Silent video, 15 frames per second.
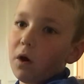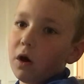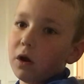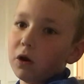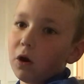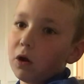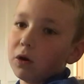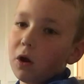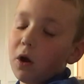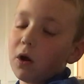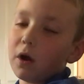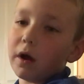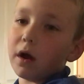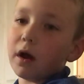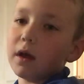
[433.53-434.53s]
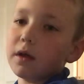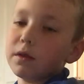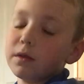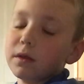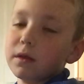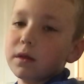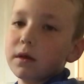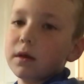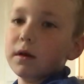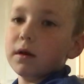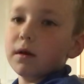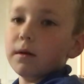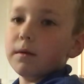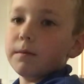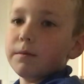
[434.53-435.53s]
a lot longer,
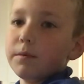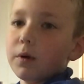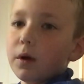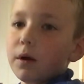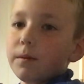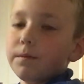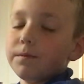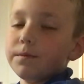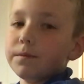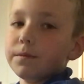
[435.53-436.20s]
but